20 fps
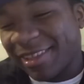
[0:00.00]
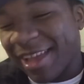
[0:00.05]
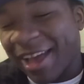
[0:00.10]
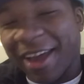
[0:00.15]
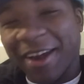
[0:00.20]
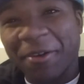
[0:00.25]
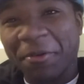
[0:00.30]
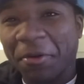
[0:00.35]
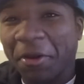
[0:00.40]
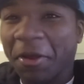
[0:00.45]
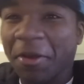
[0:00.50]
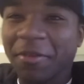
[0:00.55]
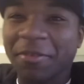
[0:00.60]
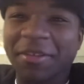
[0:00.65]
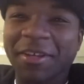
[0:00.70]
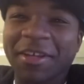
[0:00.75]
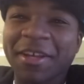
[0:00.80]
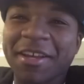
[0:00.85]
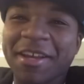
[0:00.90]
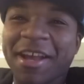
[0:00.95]
I don't
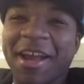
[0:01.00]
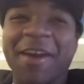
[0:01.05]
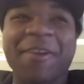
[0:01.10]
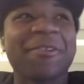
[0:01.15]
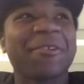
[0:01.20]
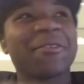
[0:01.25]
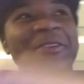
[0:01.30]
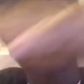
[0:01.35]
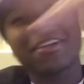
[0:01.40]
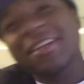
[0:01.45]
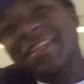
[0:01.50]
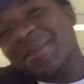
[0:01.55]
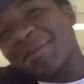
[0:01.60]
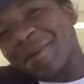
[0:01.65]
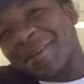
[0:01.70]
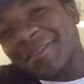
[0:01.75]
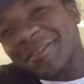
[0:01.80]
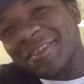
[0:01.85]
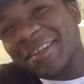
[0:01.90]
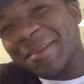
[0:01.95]
know. I don't know what it is
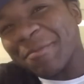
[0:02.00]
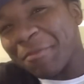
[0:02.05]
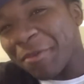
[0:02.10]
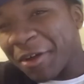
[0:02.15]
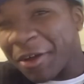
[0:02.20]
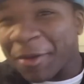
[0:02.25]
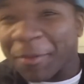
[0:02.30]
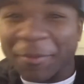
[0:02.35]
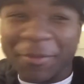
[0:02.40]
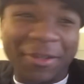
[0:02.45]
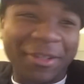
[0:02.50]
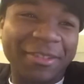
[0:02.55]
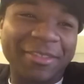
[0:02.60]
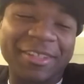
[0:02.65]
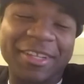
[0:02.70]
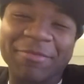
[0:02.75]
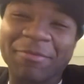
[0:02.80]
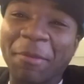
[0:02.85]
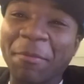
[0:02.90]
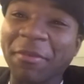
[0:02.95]
about Stink Bomb, but
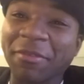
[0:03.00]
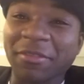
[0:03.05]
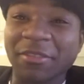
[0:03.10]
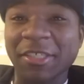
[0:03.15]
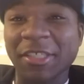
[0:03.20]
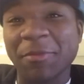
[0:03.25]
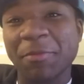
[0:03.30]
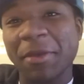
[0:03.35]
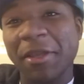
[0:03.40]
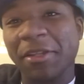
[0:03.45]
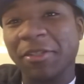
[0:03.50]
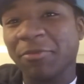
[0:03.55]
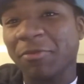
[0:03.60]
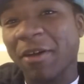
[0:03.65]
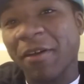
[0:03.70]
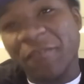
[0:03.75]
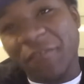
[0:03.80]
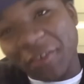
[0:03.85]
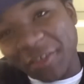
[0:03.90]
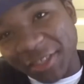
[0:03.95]
that's my most anticipated
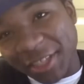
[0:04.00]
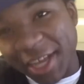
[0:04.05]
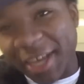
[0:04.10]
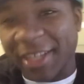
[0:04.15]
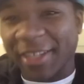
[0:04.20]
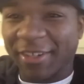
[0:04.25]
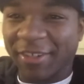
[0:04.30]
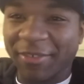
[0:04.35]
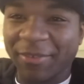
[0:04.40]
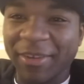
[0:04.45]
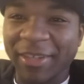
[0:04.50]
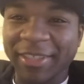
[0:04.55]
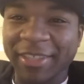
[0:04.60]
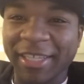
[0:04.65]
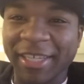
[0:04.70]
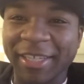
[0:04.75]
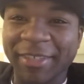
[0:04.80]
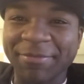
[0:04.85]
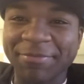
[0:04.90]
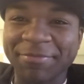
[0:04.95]
Swap Force calendar right
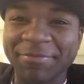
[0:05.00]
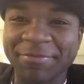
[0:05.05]
there.